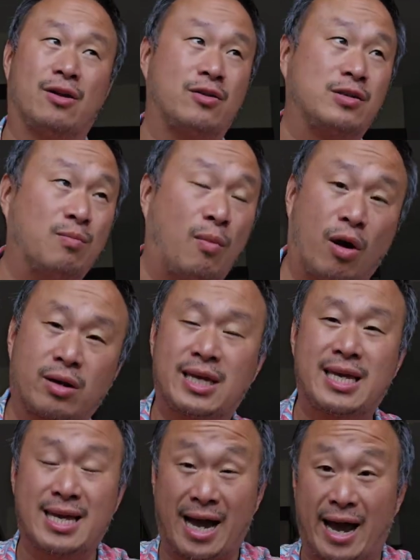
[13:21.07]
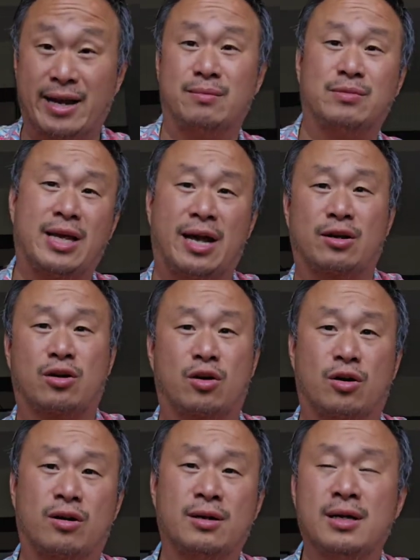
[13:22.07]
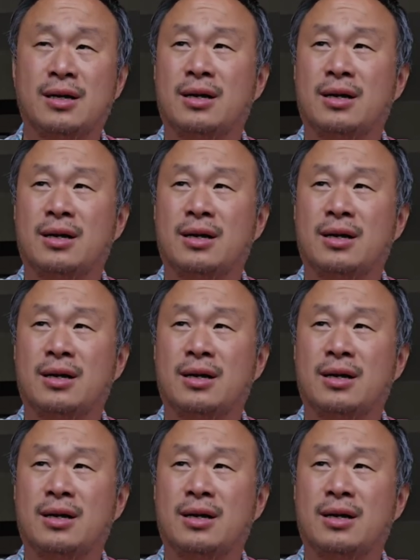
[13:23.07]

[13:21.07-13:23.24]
there's marquee items that occur